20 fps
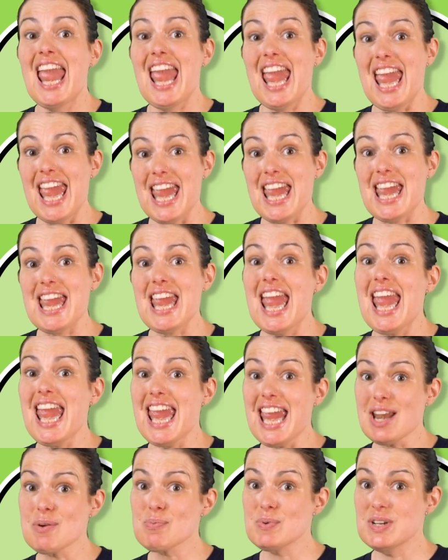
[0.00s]
A
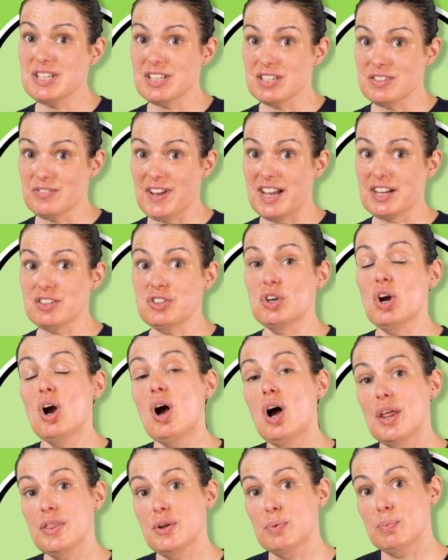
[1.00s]
and rhesus factor
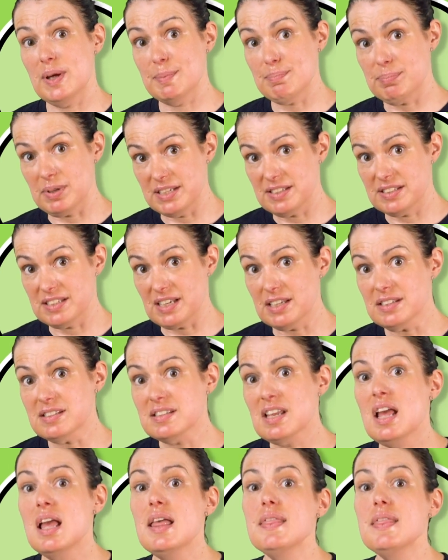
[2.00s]
on their red blood cells,